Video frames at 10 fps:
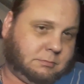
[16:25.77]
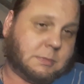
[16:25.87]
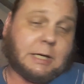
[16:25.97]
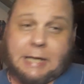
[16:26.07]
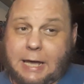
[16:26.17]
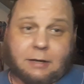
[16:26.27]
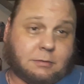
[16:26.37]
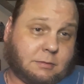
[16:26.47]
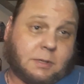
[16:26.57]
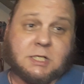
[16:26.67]
Again,
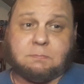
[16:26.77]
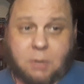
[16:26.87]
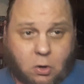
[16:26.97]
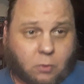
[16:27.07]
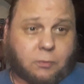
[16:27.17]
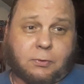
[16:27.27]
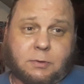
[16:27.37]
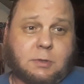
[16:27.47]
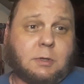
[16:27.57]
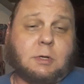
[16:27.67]
it's both.
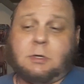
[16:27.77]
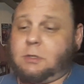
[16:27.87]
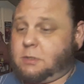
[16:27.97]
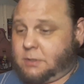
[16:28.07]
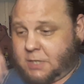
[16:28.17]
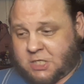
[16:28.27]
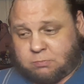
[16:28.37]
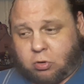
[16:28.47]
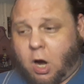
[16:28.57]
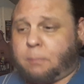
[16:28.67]
This
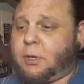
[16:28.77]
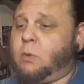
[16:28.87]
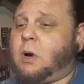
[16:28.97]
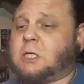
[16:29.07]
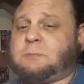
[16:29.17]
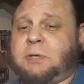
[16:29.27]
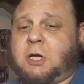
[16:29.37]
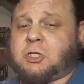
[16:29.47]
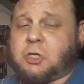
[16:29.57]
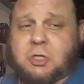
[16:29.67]
property wants
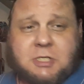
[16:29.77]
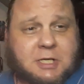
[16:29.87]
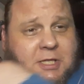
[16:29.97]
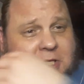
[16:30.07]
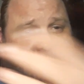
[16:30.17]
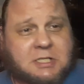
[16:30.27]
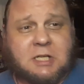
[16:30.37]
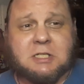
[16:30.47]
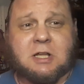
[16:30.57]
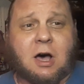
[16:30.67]
pictures, this
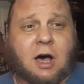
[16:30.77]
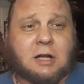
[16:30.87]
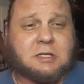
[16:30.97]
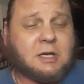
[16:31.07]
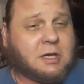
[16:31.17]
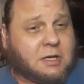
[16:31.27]
does not.